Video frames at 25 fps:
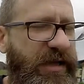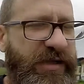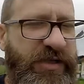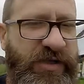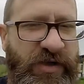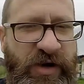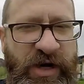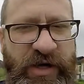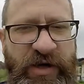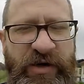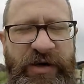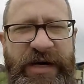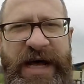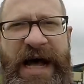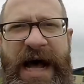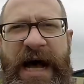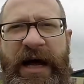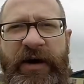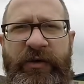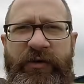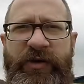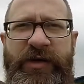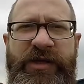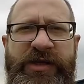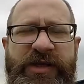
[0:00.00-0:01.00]
So I got
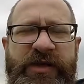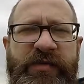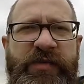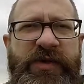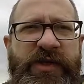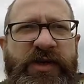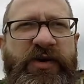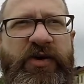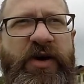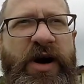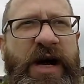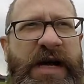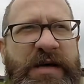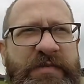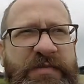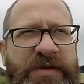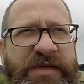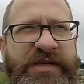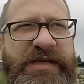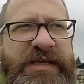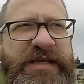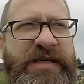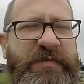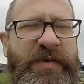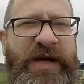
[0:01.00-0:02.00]
100
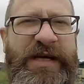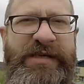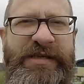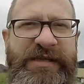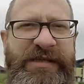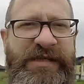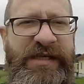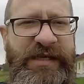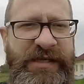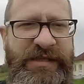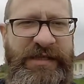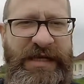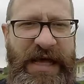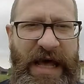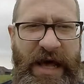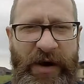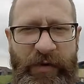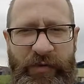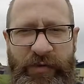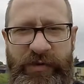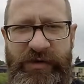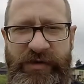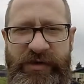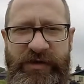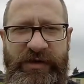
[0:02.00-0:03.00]
subscribers in about 6
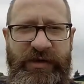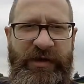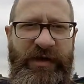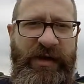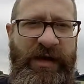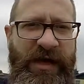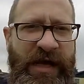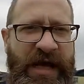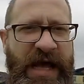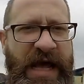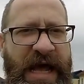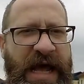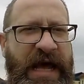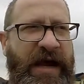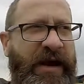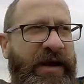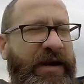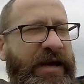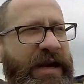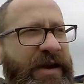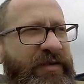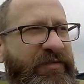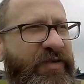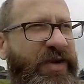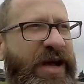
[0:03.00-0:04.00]
hours, and I
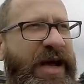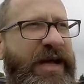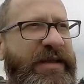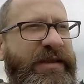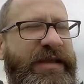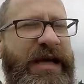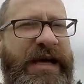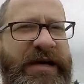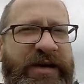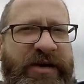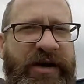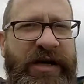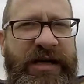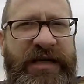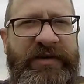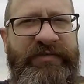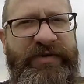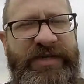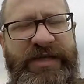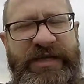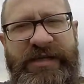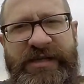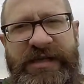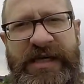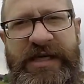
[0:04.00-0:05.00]
never had that kind of
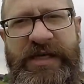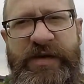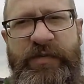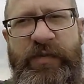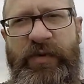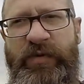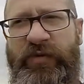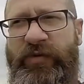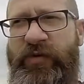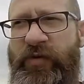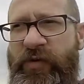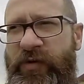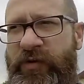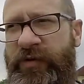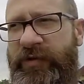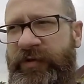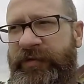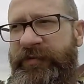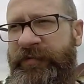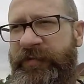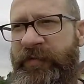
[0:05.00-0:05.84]
success before.